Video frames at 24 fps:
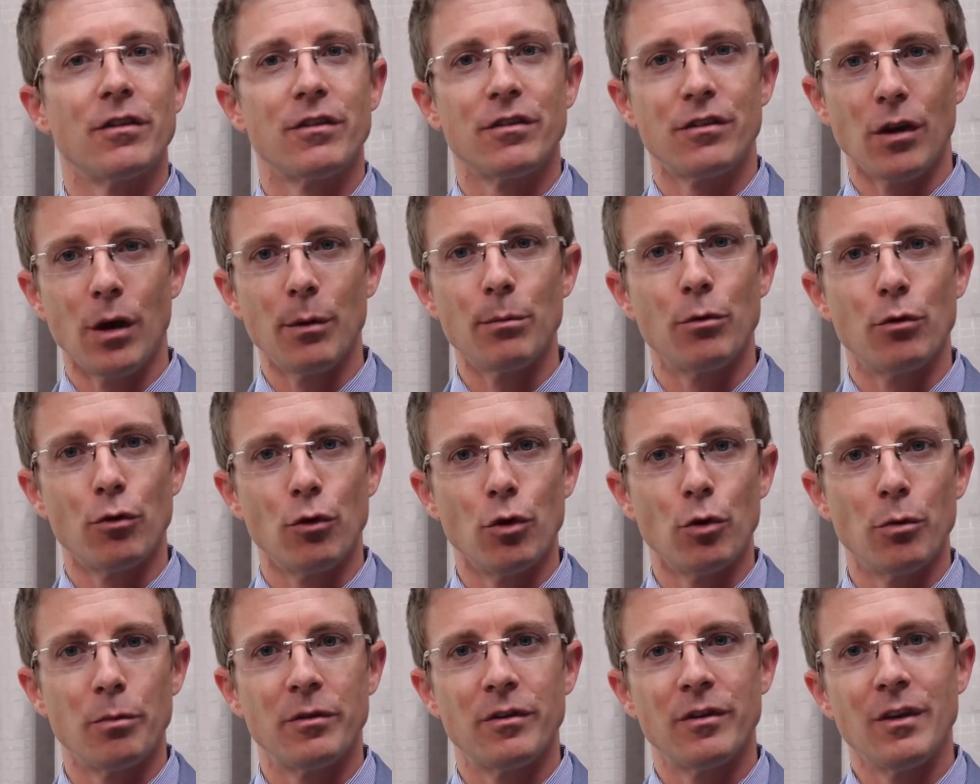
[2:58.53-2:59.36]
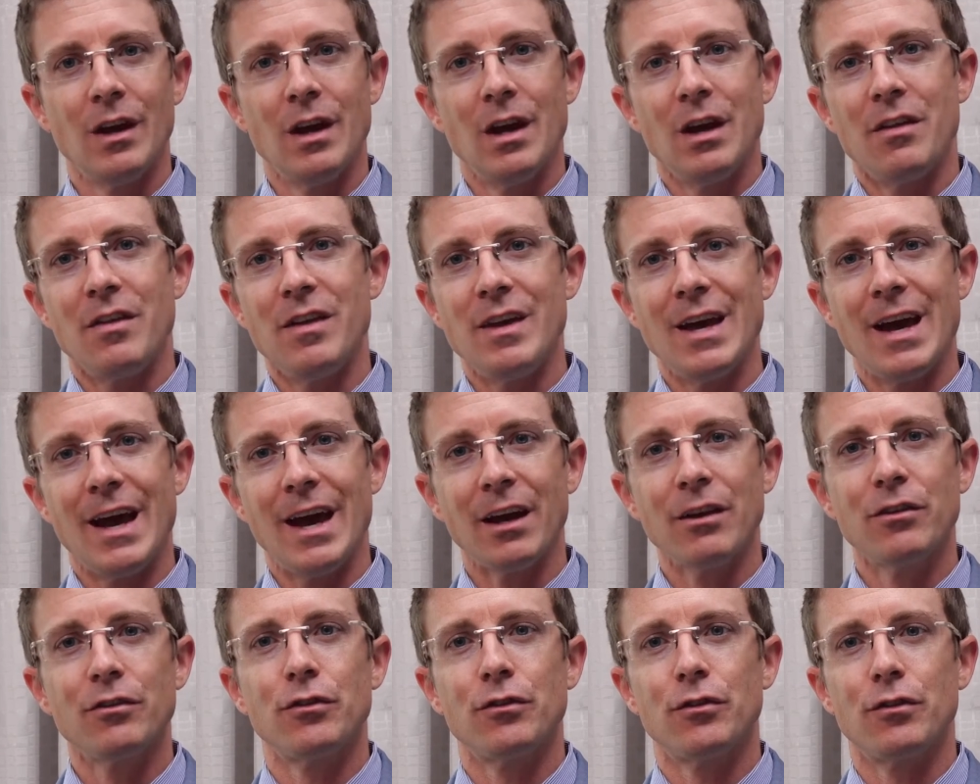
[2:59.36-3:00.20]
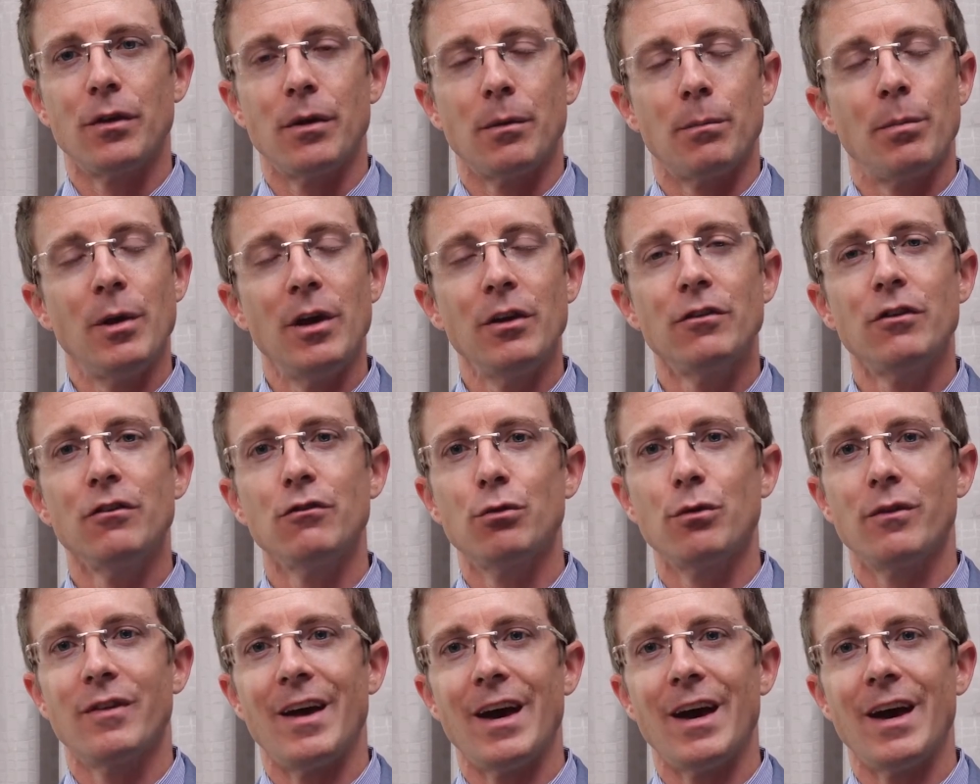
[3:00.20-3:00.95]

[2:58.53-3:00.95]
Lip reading: subgroups, the patients with